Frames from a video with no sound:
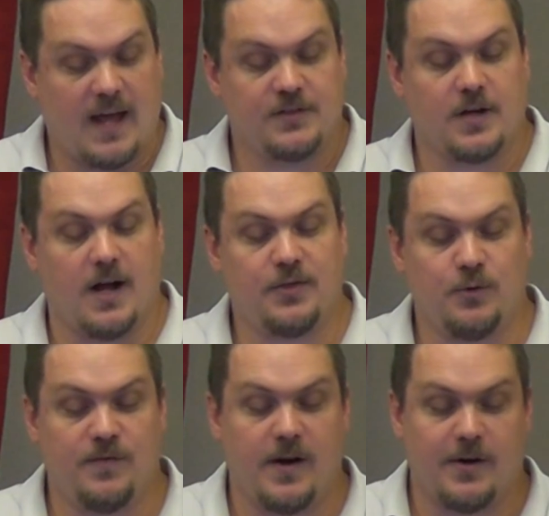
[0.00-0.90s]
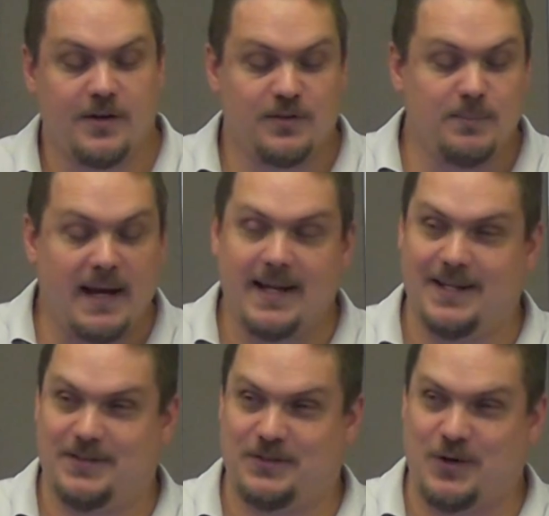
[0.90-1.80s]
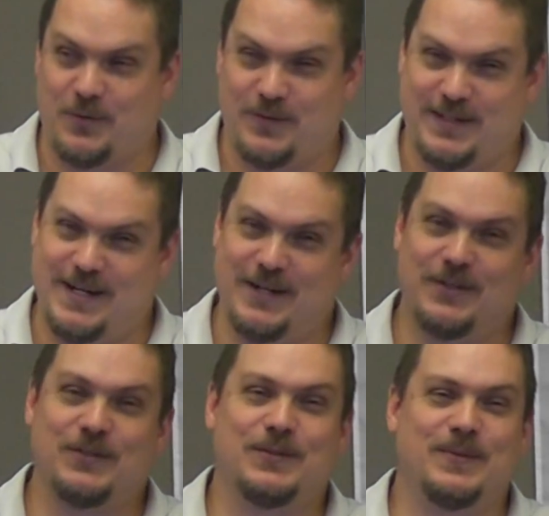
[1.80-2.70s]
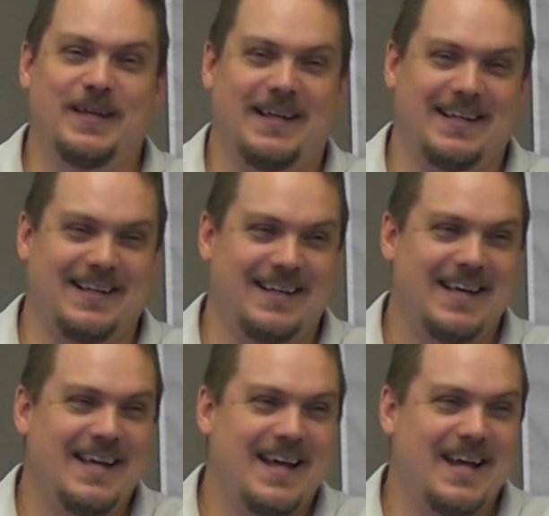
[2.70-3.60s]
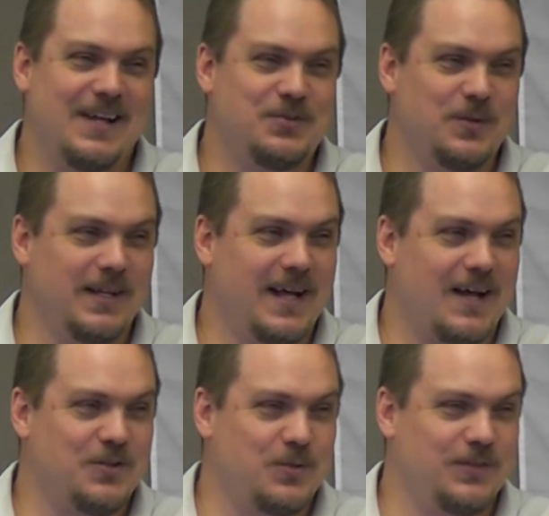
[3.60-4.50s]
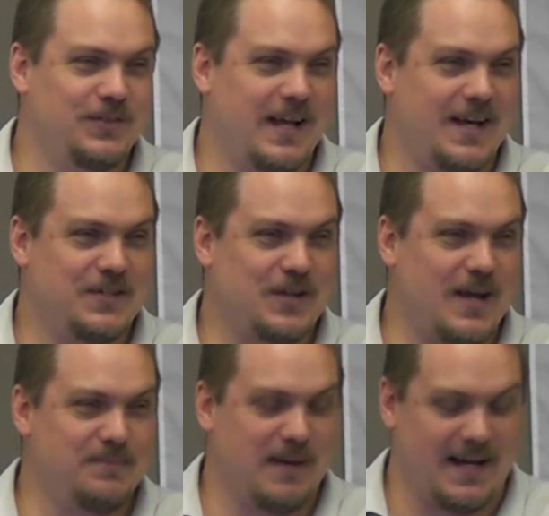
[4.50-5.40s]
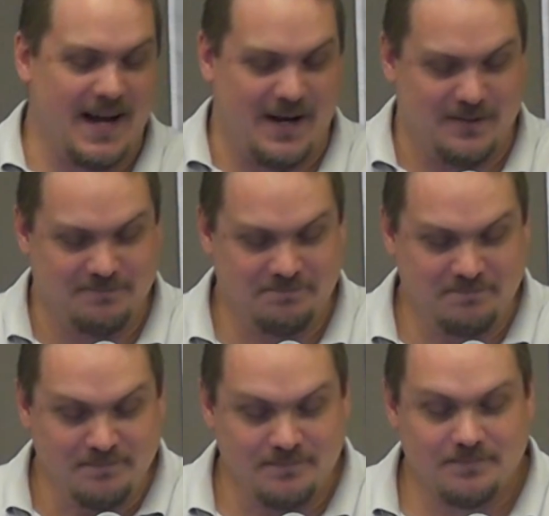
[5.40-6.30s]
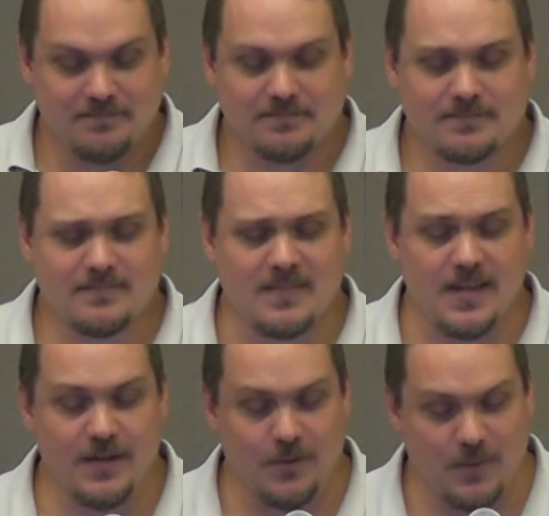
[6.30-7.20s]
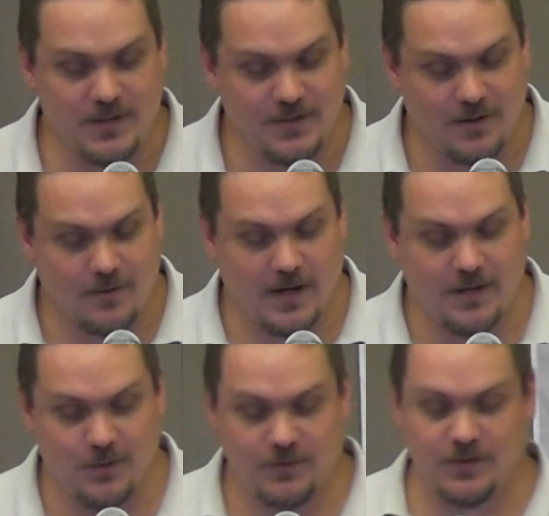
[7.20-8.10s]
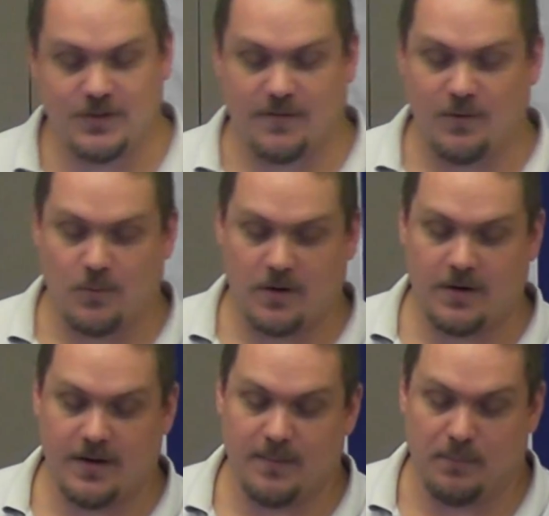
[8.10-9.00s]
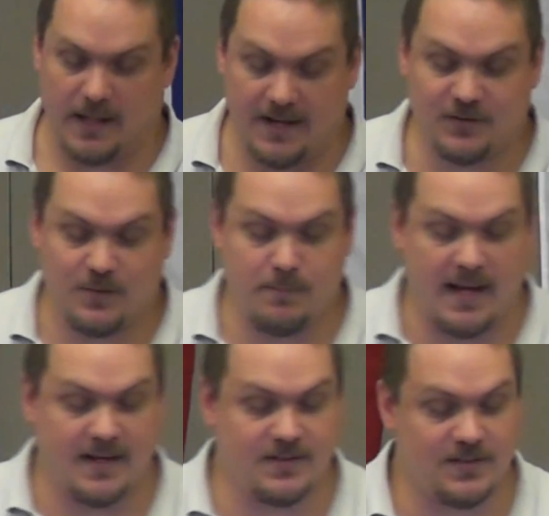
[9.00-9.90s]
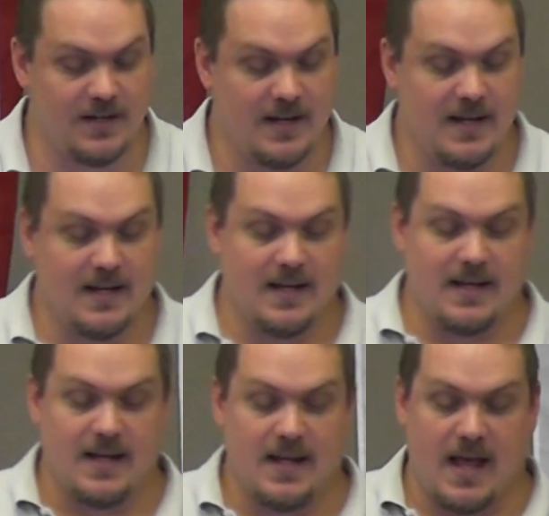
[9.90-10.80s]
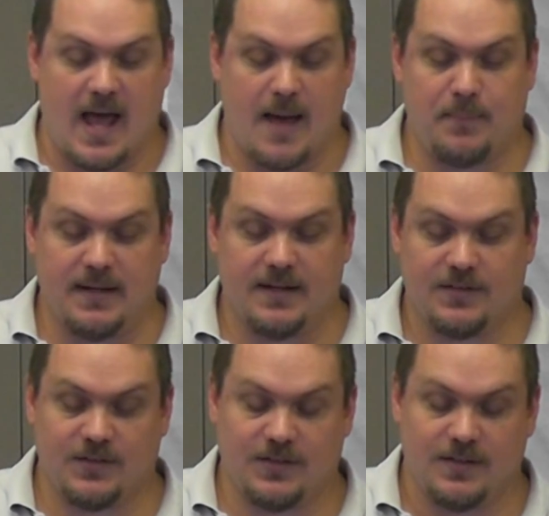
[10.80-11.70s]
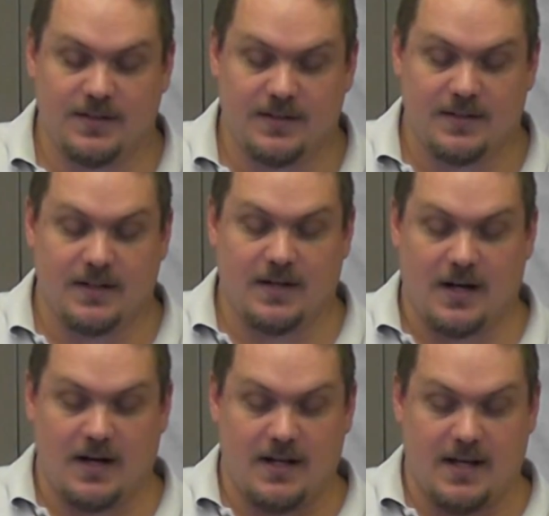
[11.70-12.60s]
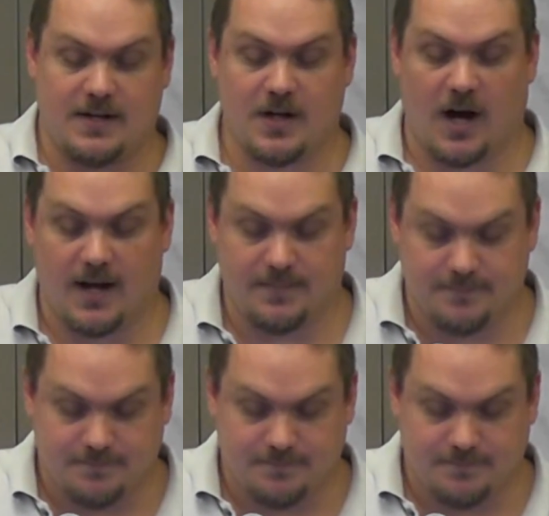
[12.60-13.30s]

has gone through various meanings over the years, and it's really gotten twisted out of shape by now. The original Greek usage of the word blessed means happiness in God.